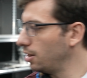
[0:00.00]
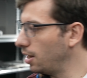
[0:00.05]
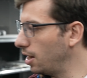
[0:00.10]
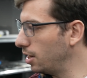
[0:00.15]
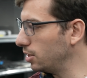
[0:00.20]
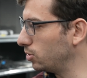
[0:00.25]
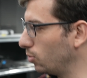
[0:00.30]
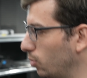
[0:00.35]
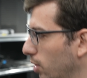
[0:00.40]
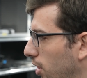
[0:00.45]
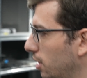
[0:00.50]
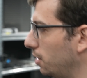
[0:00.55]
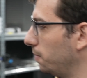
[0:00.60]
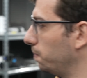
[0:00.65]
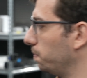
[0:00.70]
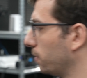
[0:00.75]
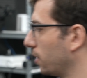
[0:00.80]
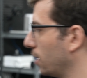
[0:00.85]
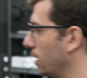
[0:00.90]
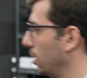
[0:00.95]
as well.
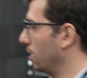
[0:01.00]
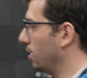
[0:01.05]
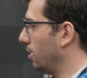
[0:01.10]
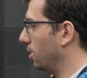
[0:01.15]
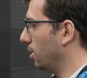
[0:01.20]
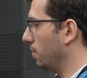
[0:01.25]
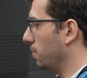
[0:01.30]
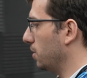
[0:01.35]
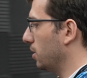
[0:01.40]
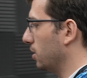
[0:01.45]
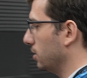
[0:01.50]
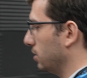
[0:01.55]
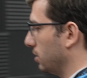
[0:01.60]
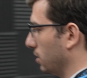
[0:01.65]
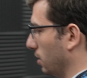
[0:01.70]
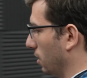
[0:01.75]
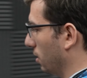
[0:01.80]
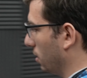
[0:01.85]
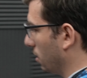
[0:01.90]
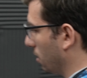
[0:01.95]

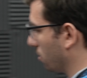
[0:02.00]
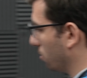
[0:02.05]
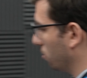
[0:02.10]
Here's a